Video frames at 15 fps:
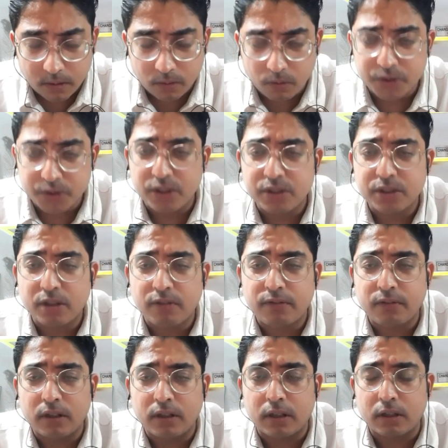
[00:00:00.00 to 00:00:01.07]
questions of
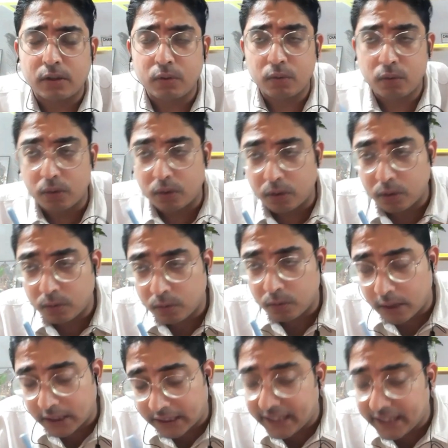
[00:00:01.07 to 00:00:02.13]
to
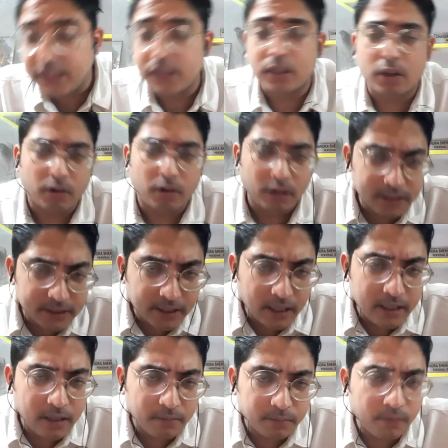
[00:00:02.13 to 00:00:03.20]
arrange
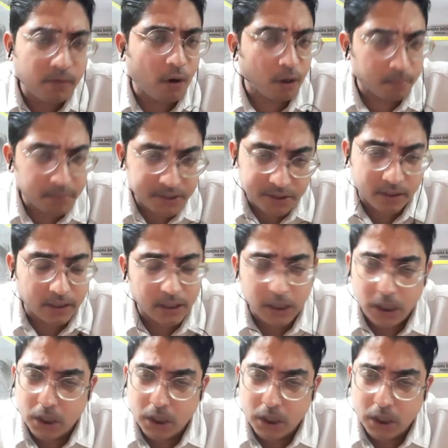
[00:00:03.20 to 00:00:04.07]
chronologically of the formation.